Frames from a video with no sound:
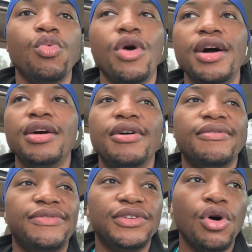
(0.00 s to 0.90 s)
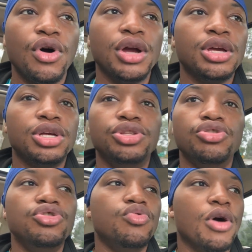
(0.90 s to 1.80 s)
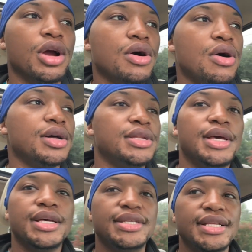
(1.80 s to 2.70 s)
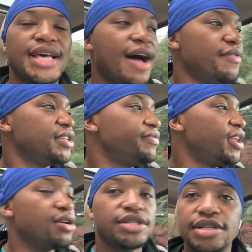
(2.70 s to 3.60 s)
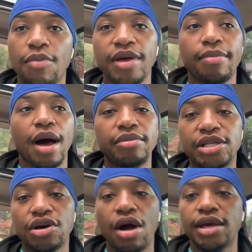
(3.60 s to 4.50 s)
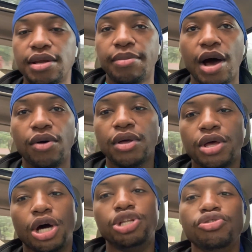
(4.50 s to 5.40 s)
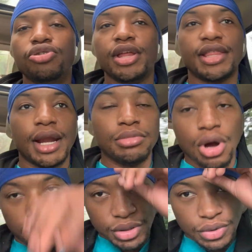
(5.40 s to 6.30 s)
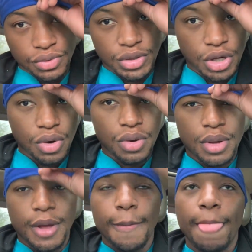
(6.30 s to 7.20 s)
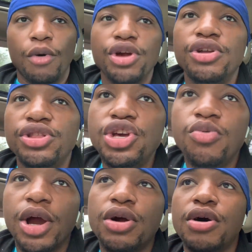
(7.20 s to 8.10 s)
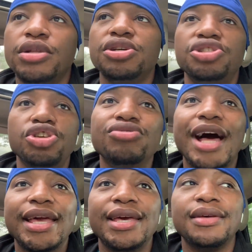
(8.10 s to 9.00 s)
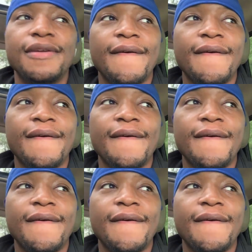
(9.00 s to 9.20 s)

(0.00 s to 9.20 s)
What floor do you work on? Since half of this video is just going to be about me talking about a new unit that I'm going to. So what unit do you work on? Do you like it?